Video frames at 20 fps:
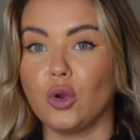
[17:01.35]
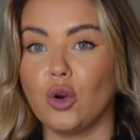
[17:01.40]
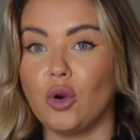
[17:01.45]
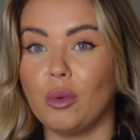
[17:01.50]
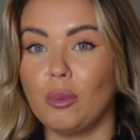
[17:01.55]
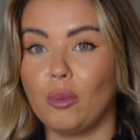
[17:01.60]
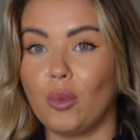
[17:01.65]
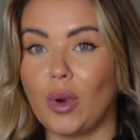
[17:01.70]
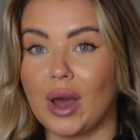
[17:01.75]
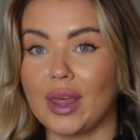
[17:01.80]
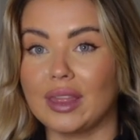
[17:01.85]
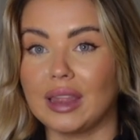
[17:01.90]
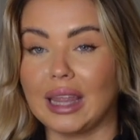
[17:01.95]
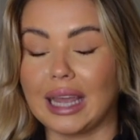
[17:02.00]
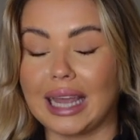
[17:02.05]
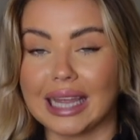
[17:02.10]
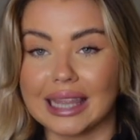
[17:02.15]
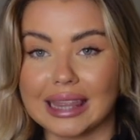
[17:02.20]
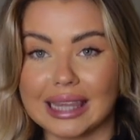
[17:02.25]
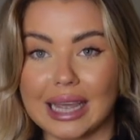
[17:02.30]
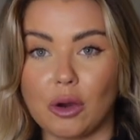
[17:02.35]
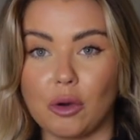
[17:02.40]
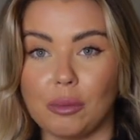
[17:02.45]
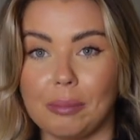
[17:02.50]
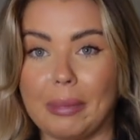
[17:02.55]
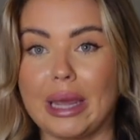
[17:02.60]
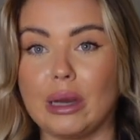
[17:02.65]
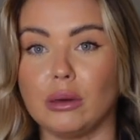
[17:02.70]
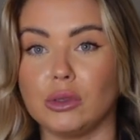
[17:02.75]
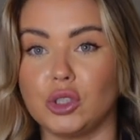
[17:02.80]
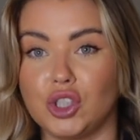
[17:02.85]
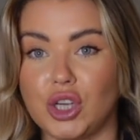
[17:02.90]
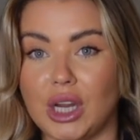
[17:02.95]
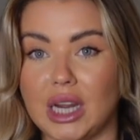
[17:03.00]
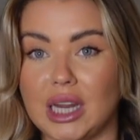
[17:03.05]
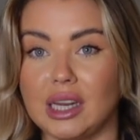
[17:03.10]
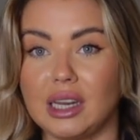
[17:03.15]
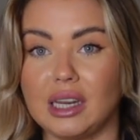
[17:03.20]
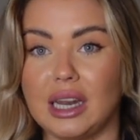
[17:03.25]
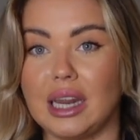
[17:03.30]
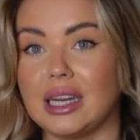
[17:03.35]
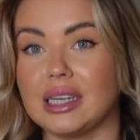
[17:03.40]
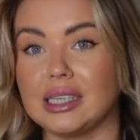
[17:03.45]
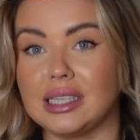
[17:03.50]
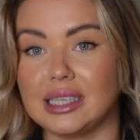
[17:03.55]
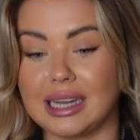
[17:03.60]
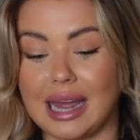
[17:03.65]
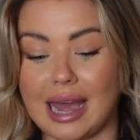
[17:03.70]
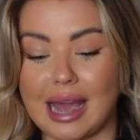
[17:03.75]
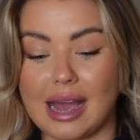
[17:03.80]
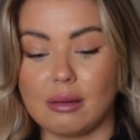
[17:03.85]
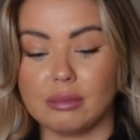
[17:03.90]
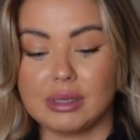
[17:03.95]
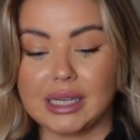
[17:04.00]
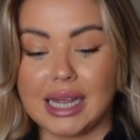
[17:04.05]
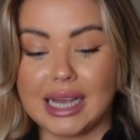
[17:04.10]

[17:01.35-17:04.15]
on with like a little metal chain and then it snaps.